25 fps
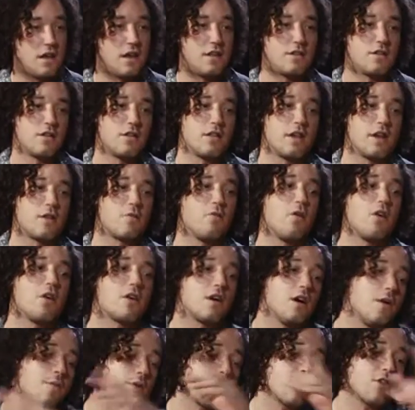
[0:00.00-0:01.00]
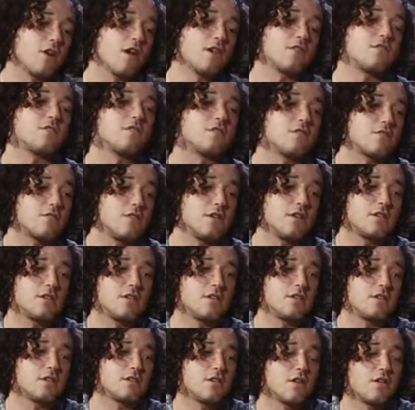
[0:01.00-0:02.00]
And they're like, well, come across the street
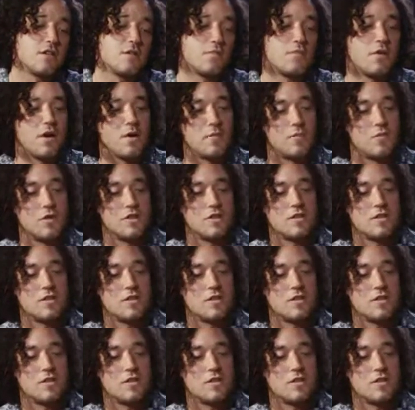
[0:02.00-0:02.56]
to this other pub.